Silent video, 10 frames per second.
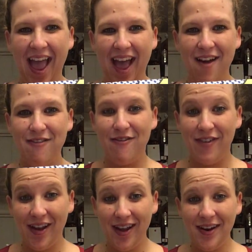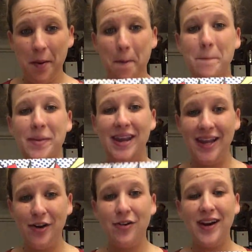Have fun,
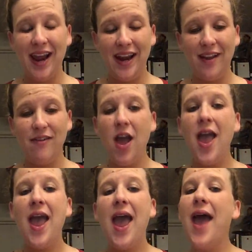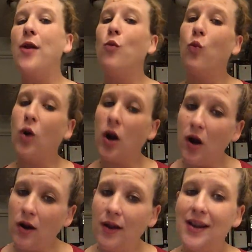be creative, and
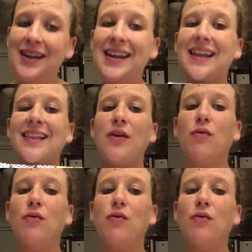work neatly.